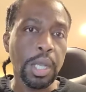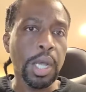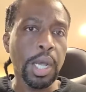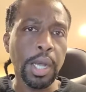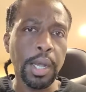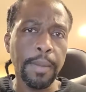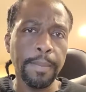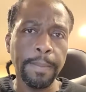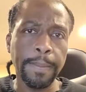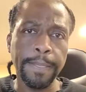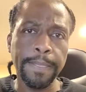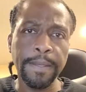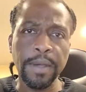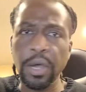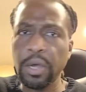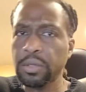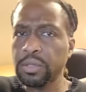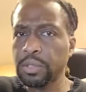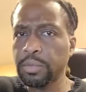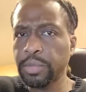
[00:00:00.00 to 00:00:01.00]
Um, the
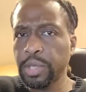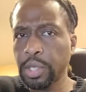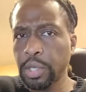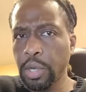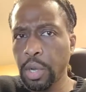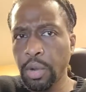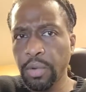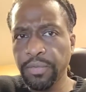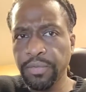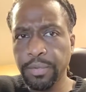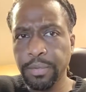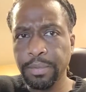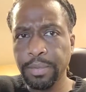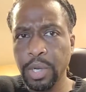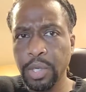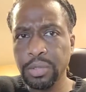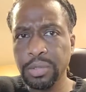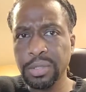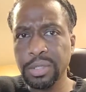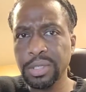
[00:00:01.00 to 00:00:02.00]
ultimate goal for
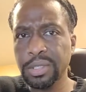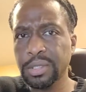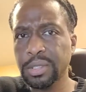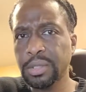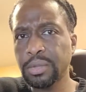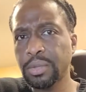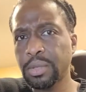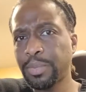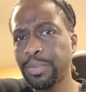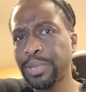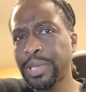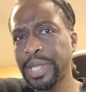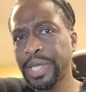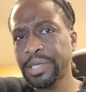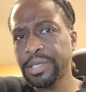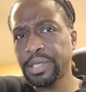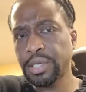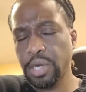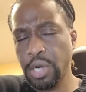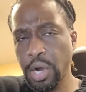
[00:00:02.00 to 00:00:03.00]
most is to
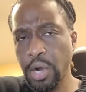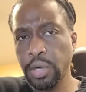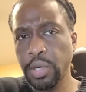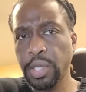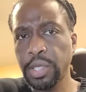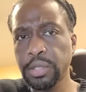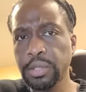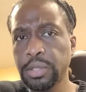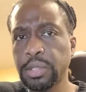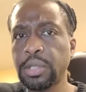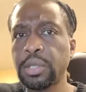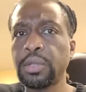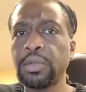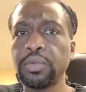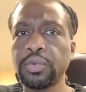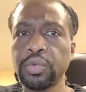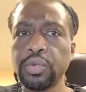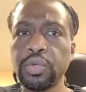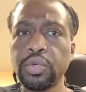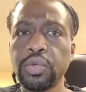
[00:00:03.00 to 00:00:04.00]
replace your earnings
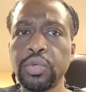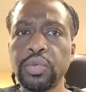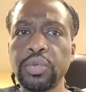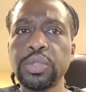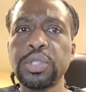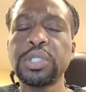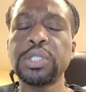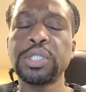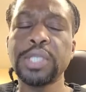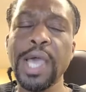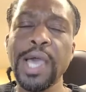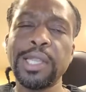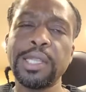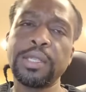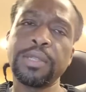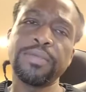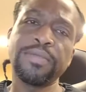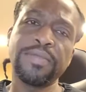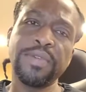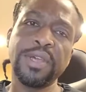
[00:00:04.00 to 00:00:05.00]
through
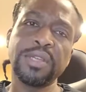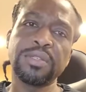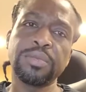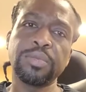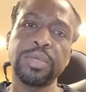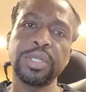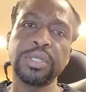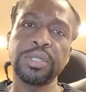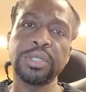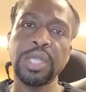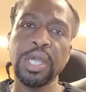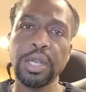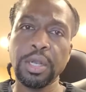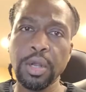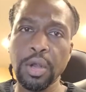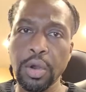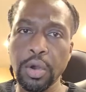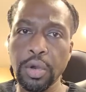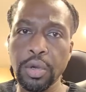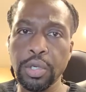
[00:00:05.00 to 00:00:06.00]
solid investments that
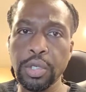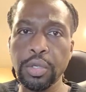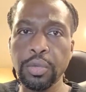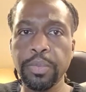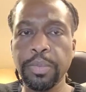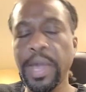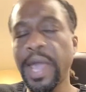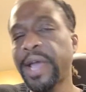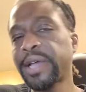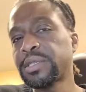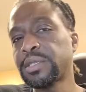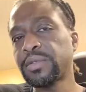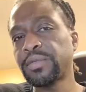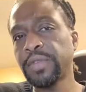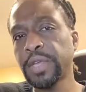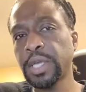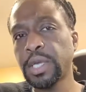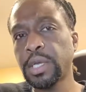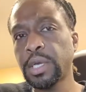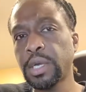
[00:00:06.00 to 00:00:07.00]
earn you
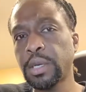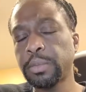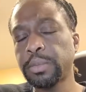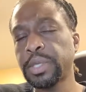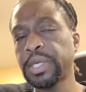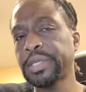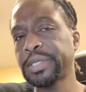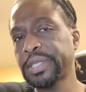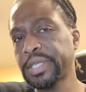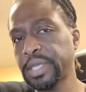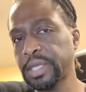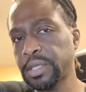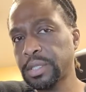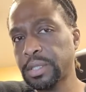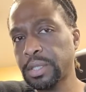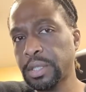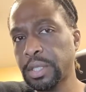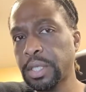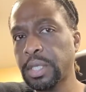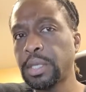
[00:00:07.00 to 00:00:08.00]
passive income
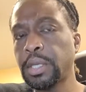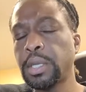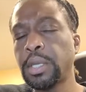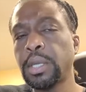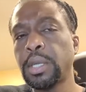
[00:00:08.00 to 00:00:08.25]
consistently.